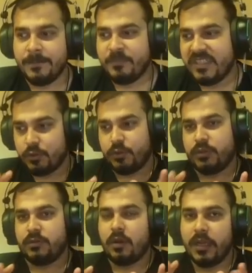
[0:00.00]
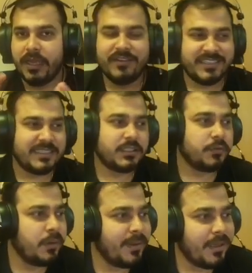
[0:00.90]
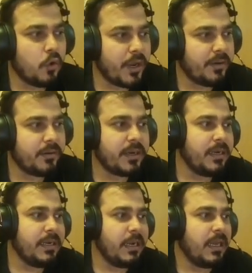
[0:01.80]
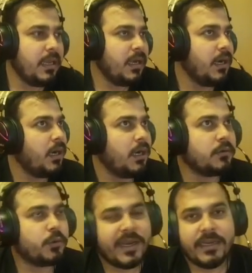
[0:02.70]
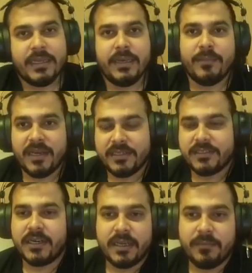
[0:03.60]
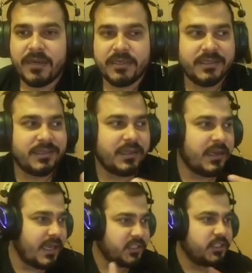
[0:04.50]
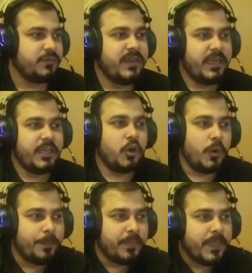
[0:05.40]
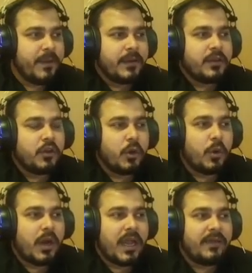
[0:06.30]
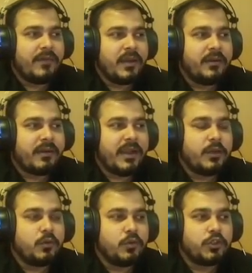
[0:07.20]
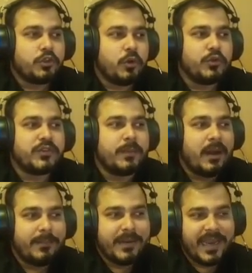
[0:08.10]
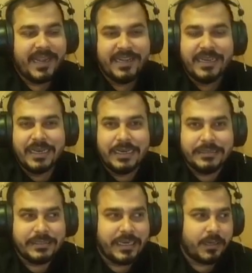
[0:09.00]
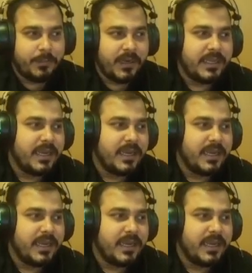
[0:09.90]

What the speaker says: This every session will be going till 20 minutes, 30 minutes. In the next video, I will try to show you some update, delete statement.